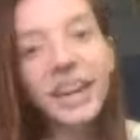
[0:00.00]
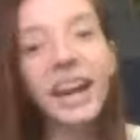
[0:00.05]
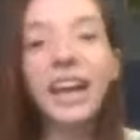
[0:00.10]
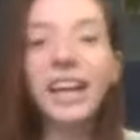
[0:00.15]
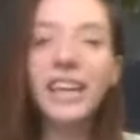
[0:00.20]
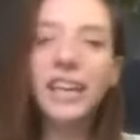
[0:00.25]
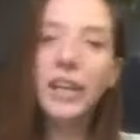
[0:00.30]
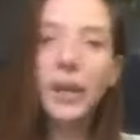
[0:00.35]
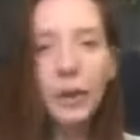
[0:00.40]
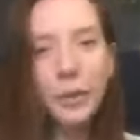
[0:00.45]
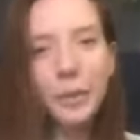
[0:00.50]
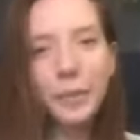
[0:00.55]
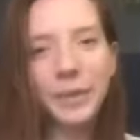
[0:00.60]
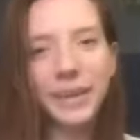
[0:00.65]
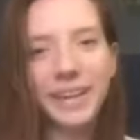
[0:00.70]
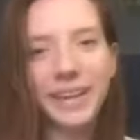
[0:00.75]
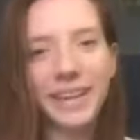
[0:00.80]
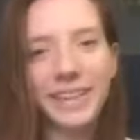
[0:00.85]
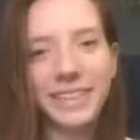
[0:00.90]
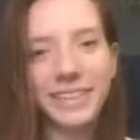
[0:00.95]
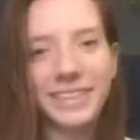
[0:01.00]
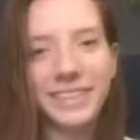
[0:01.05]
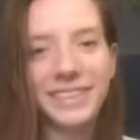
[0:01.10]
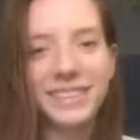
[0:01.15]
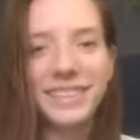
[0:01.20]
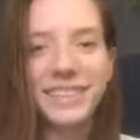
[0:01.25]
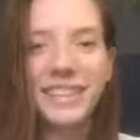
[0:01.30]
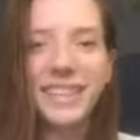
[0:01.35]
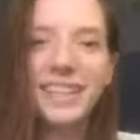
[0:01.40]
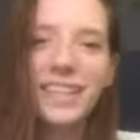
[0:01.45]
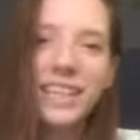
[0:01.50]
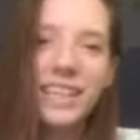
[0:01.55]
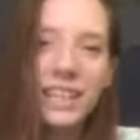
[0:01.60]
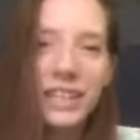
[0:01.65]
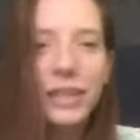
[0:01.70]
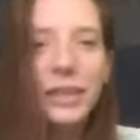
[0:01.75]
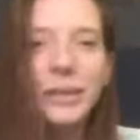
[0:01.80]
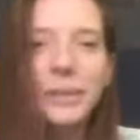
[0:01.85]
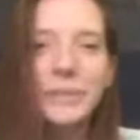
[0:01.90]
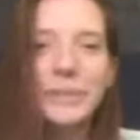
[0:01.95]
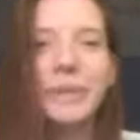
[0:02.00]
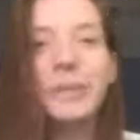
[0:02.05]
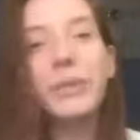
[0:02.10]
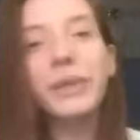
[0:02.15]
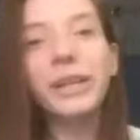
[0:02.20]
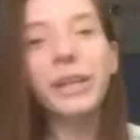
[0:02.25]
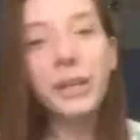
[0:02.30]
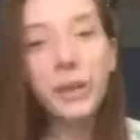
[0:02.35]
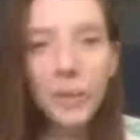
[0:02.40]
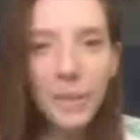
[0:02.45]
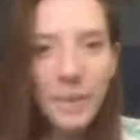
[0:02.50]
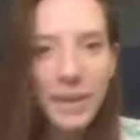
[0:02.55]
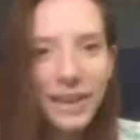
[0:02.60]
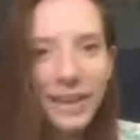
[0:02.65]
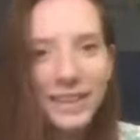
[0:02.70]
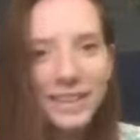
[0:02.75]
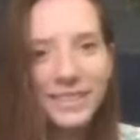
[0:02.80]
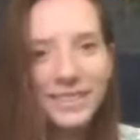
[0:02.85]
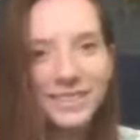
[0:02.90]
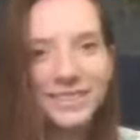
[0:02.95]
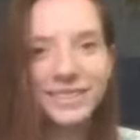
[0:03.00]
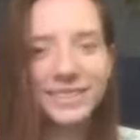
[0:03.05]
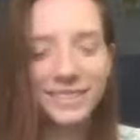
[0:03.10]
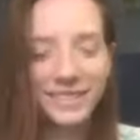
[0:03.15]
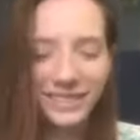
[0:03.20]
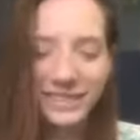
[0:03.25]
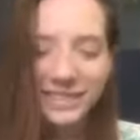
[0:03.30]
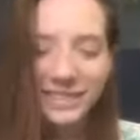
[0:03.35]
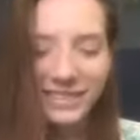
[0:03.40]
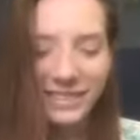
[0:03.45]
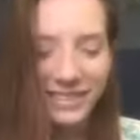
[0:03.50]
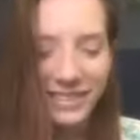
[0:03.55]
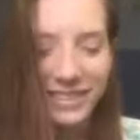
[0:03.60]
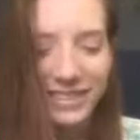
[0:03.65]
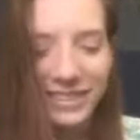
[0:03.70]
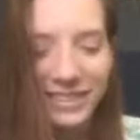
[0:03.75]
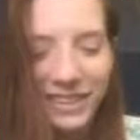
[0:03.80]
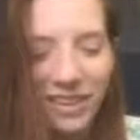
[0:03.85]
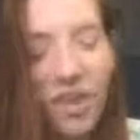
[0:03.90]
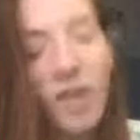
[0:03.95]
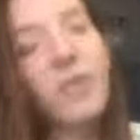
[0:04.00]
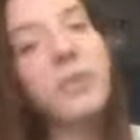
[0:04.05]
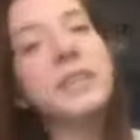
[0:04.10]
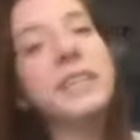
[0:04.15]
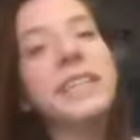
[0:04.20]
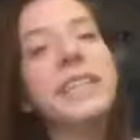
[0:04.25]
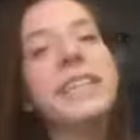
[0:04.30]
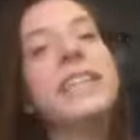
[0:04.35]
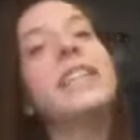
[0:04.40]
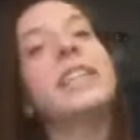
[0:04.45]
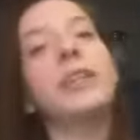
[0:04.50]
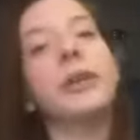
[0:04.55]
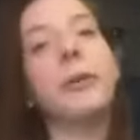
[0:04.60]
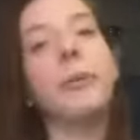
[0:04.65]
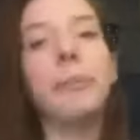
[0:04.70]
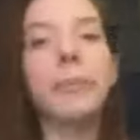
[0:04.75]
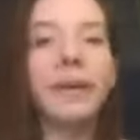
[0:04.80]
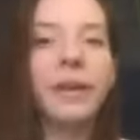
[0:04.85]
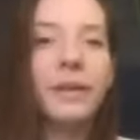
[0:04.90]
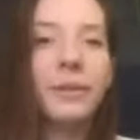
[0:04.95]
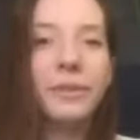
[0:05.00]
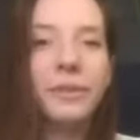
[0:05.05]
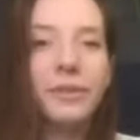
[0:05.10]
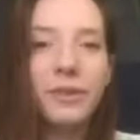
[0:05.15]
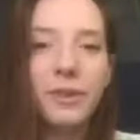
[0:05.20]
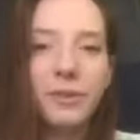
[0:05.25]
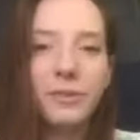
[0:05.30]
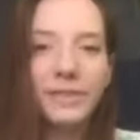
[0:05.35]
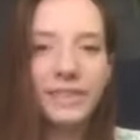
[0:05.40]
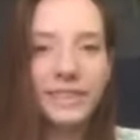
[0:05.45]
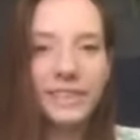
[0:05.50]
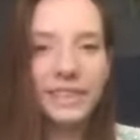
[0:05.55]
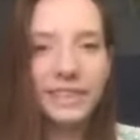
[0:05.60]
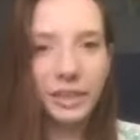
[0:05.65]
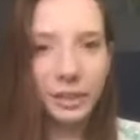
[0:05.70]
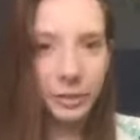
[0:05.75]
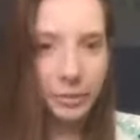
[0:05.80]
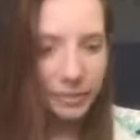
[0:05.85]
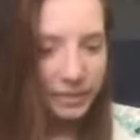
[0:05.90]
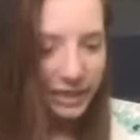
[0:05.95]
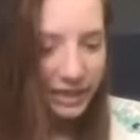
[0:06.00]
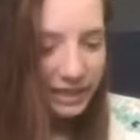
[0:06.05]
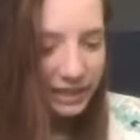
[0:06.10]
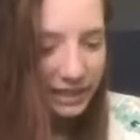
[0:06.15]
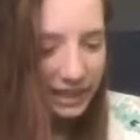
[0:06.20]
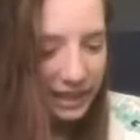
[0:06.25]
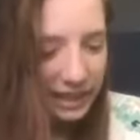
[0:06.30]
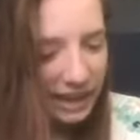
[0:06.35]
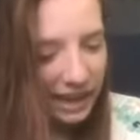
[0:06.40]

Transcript: A human. We're human. Only human. We're only human.